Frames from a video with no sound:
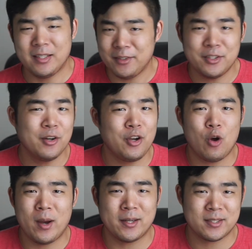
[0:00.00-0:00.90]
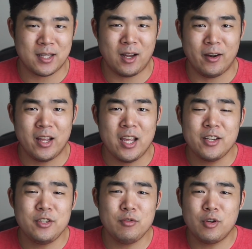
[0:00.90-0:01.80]
You don't know where to start.
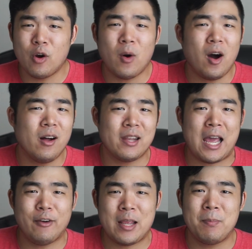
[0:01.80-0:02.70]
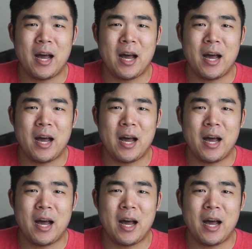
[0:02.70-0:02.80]
Do you go all out and